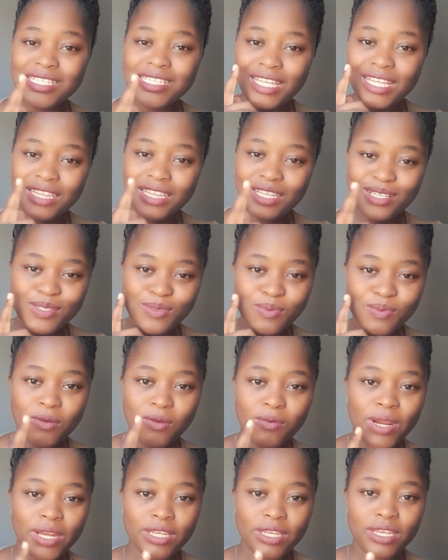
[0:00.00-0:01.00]
in this
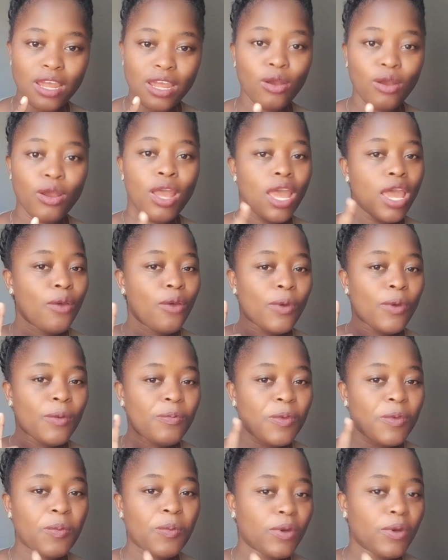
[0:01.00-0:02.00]
world right now where
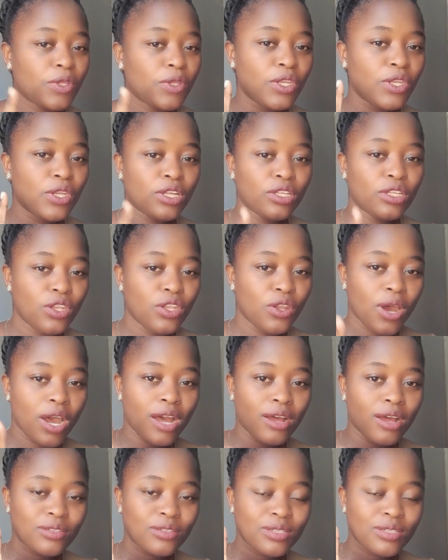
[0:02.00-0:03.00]
people do not know
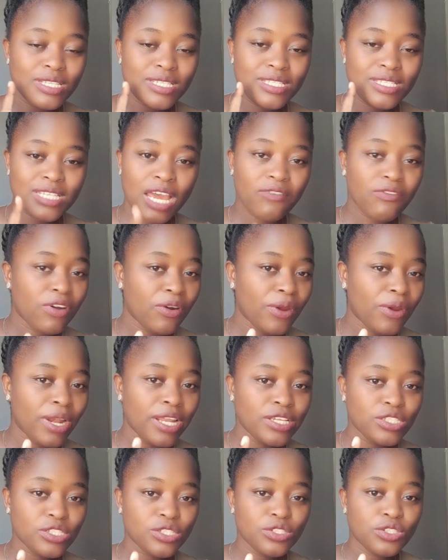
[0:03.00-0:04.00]
how to decipher
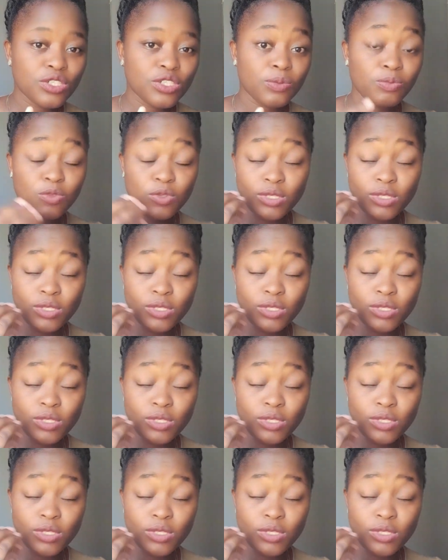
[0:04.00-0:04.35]
relationship,